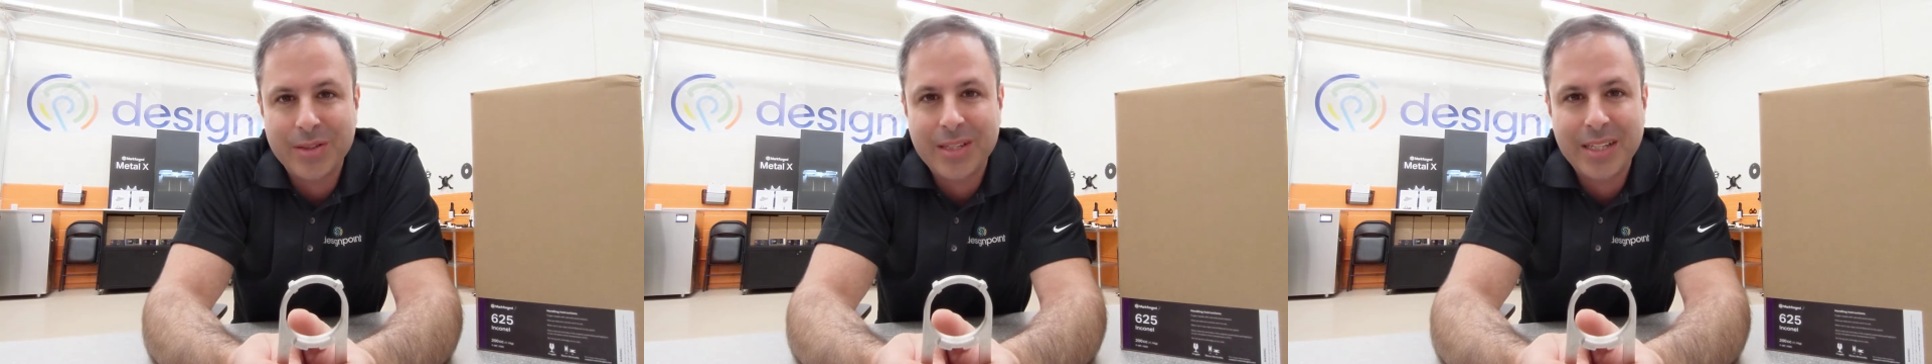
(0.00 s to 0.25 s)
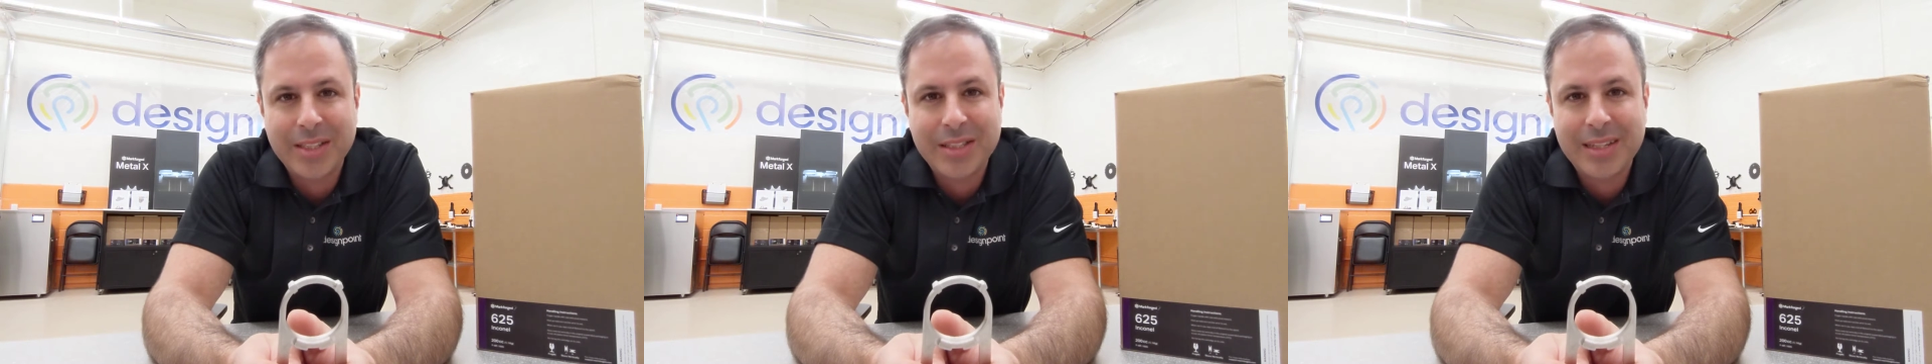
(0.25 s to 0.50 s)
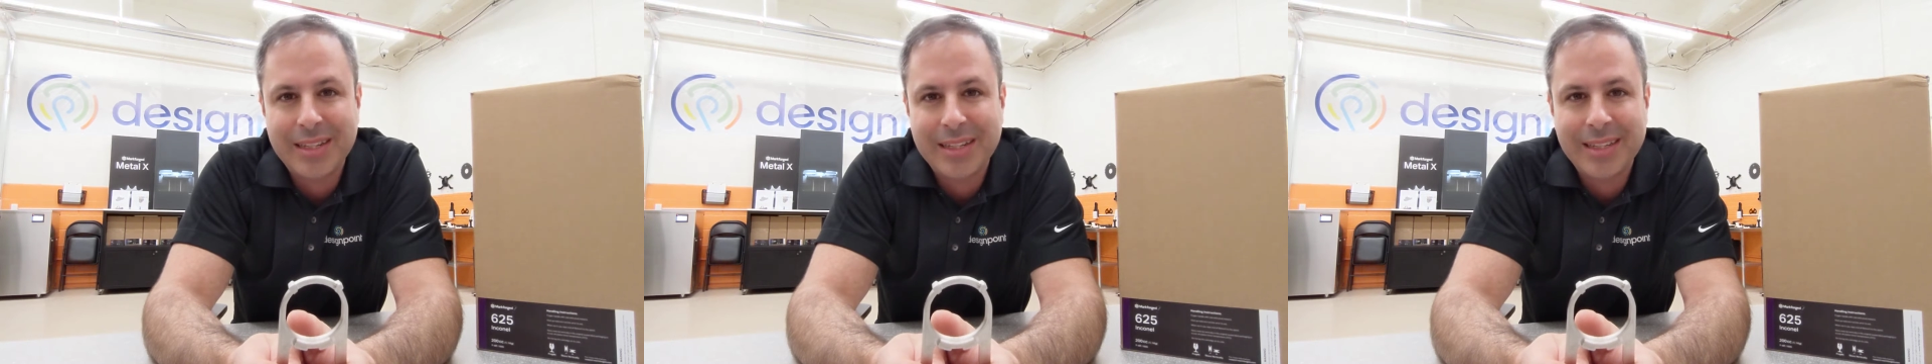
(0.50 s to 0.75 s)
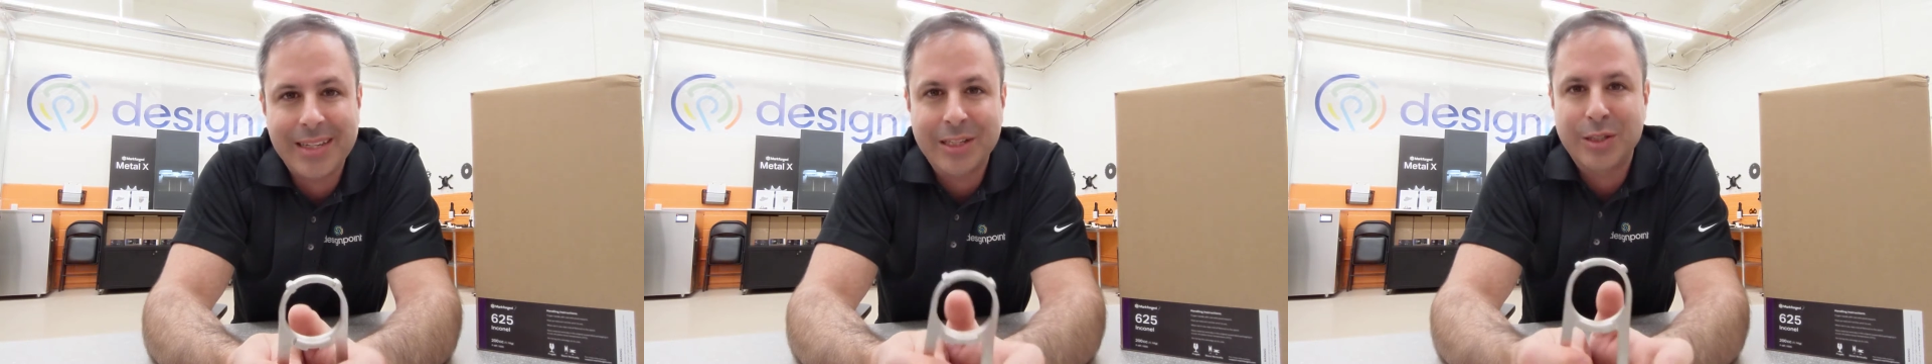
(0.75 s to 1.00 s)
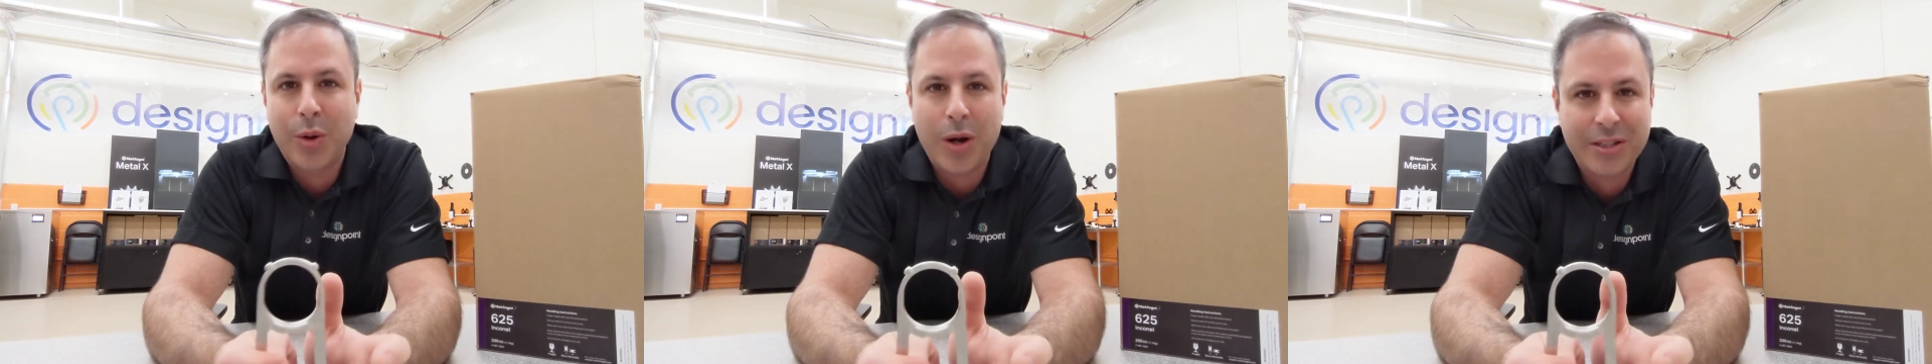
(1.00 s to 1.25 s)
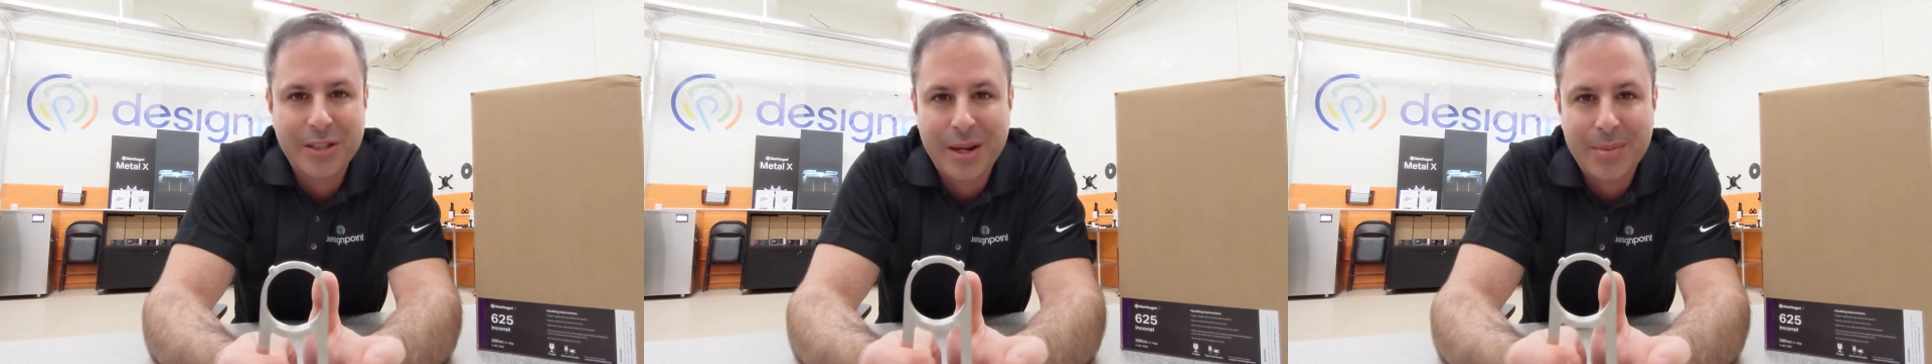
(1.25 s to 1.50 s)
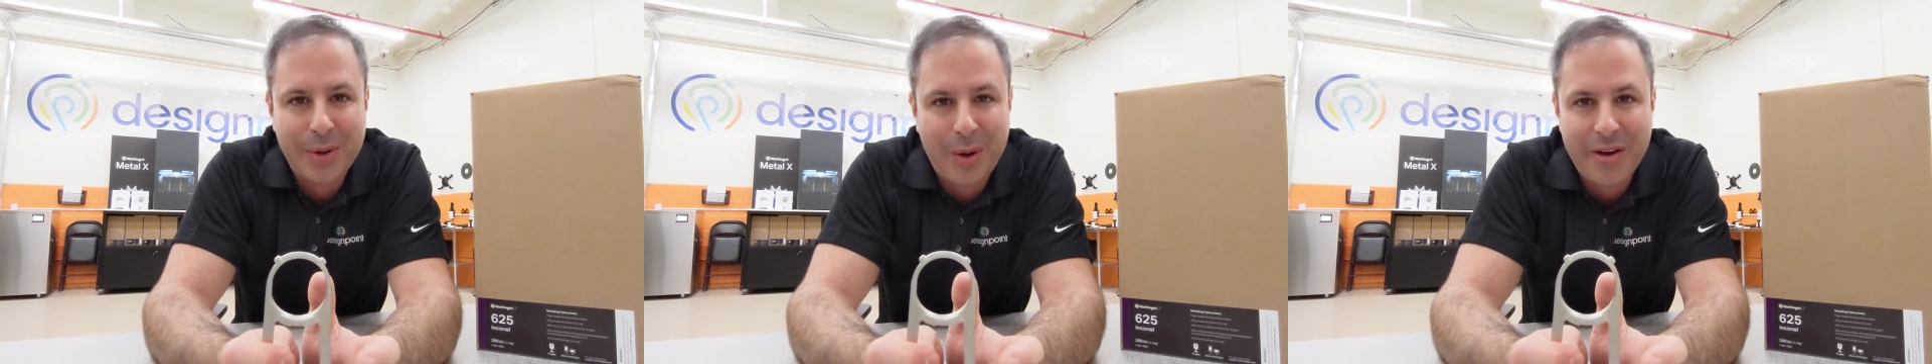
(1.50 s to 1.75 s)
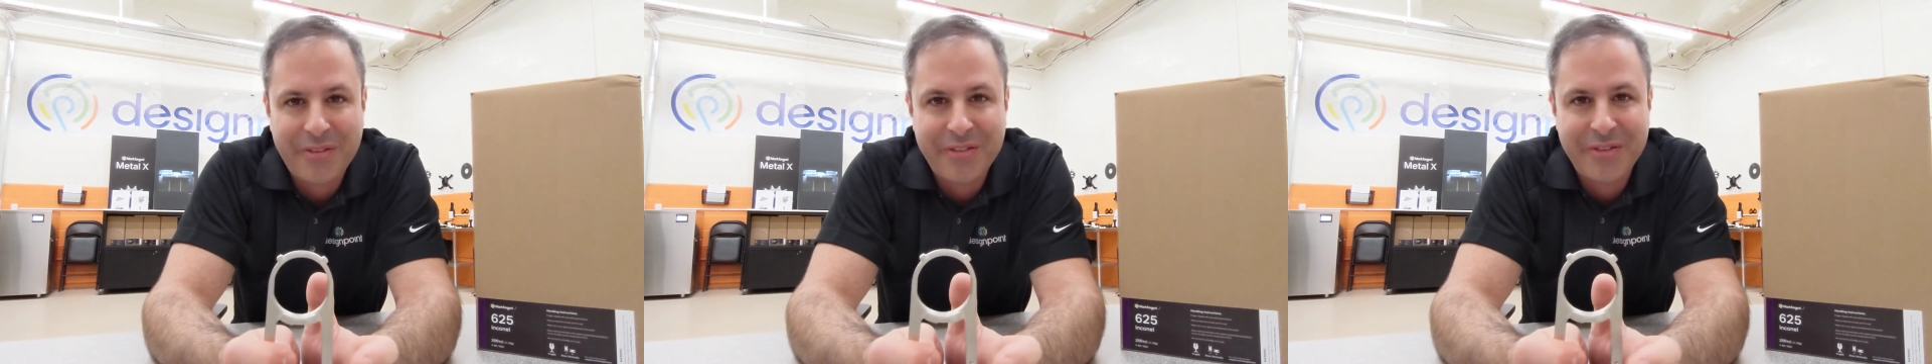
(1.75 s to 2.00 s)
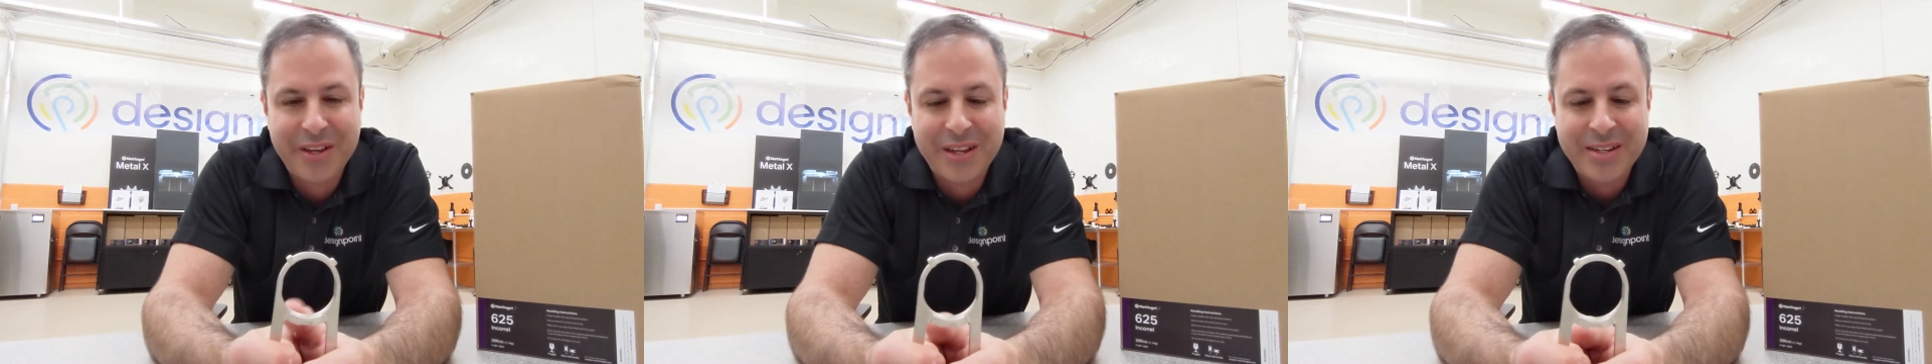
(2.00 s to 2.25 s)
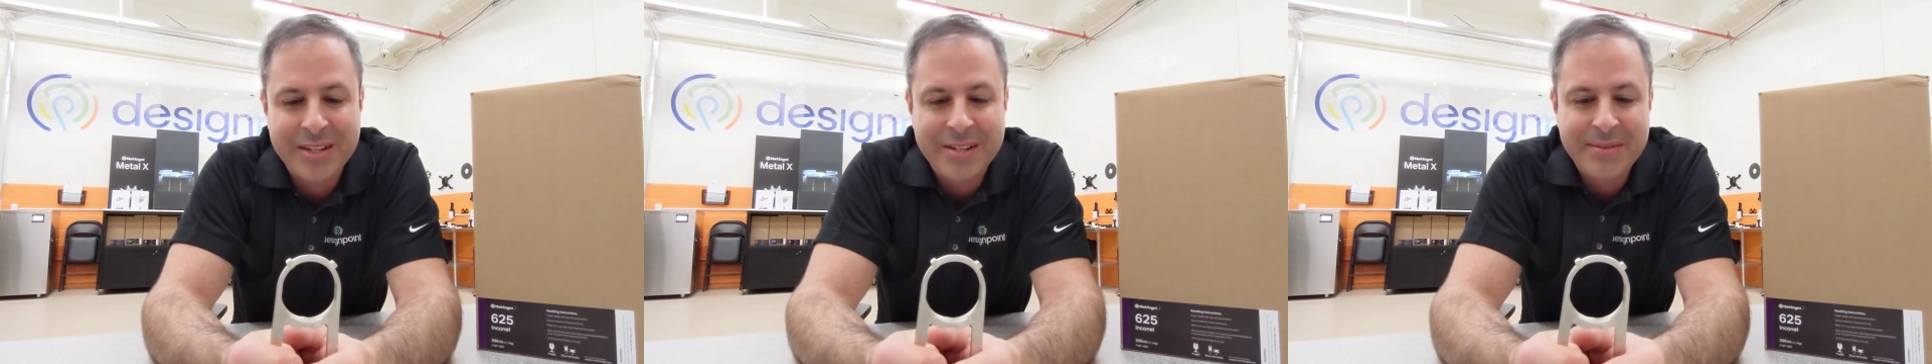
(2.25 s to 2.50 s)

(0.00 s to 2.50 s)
testing the exhaust coming off of it,